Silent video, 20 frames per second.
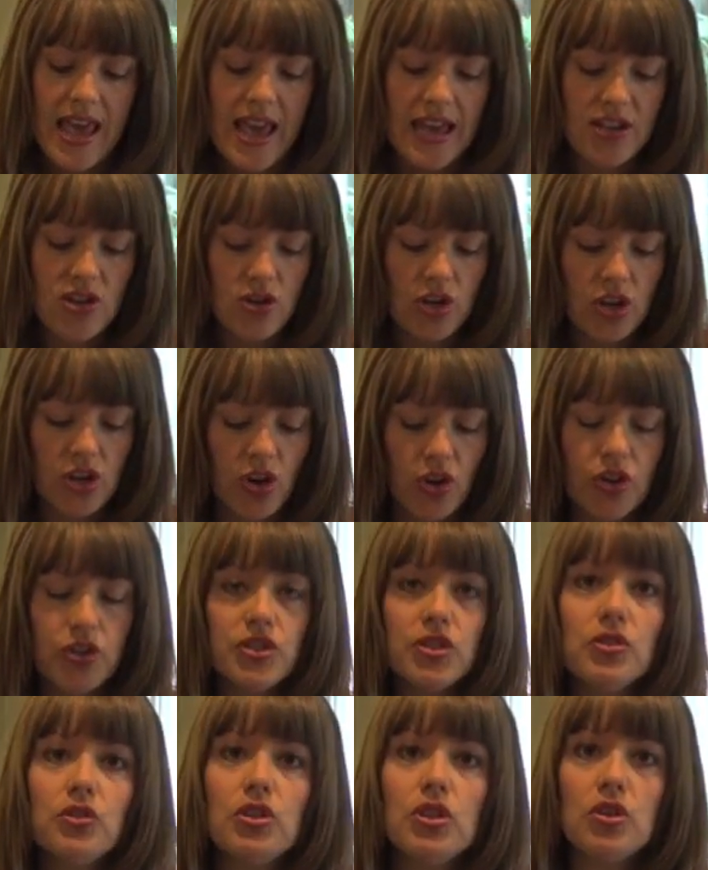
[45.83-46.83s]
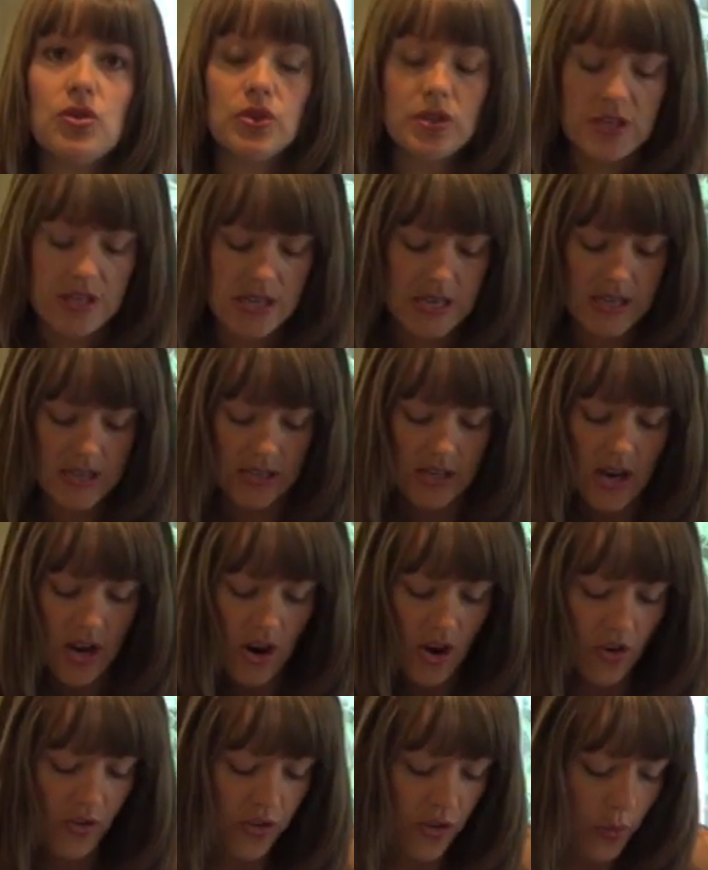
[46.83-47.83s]
And you can also use these
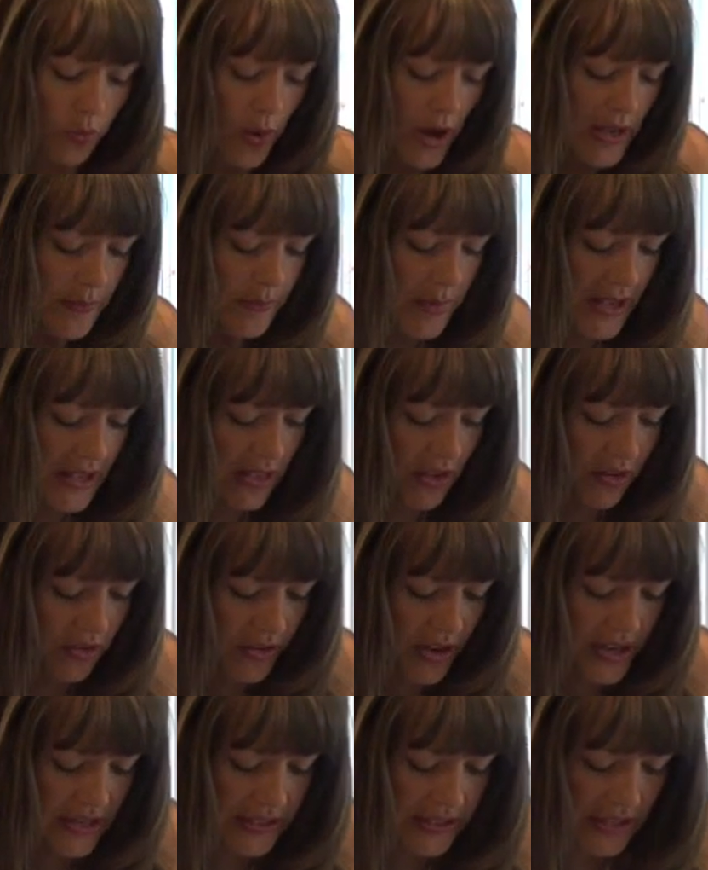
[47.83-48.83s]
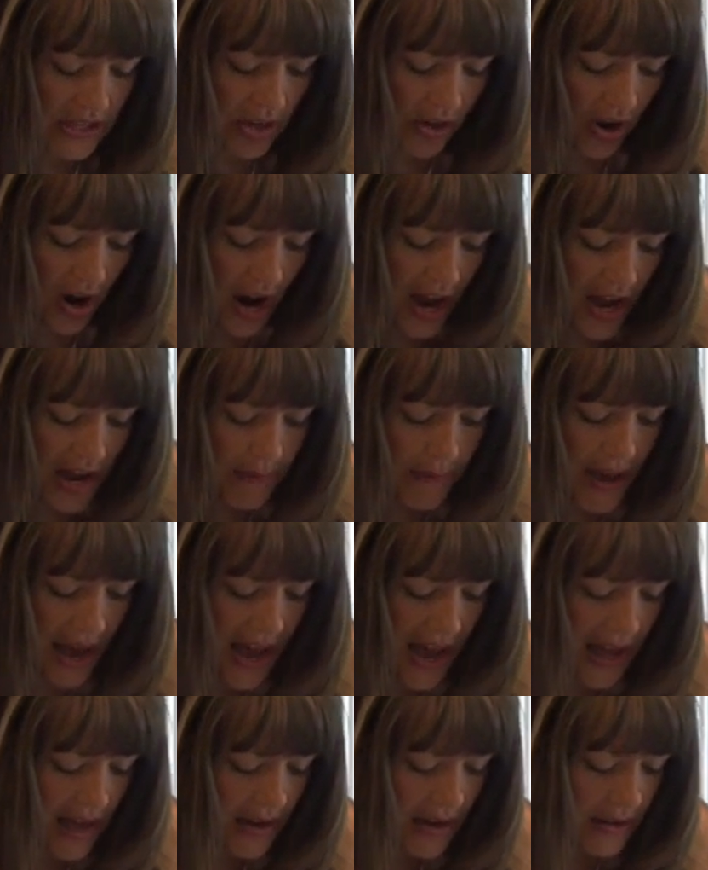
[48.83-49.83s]
for wiping the face of your
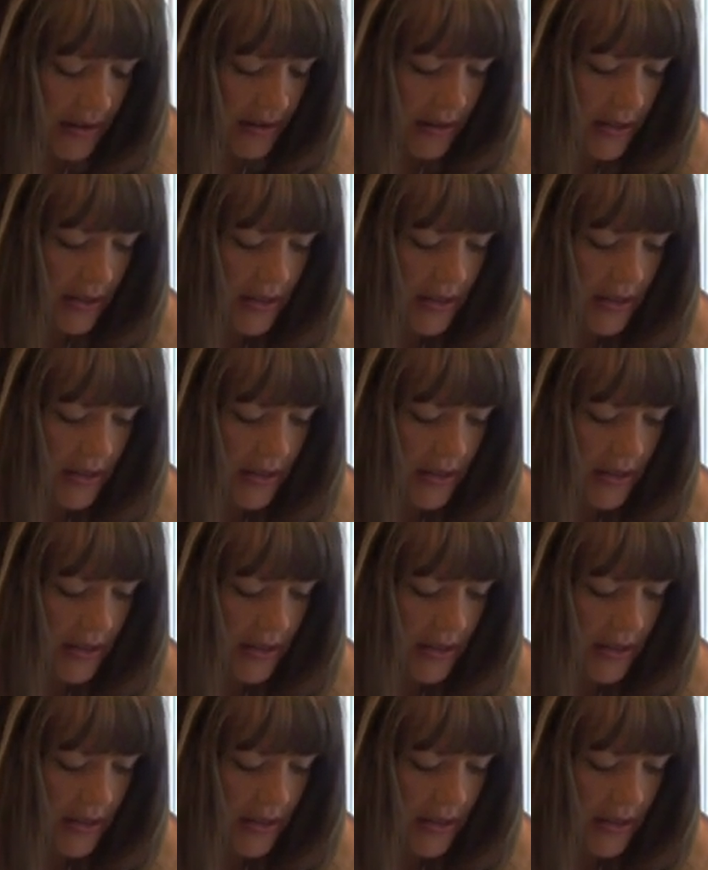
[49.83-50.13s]
iPad.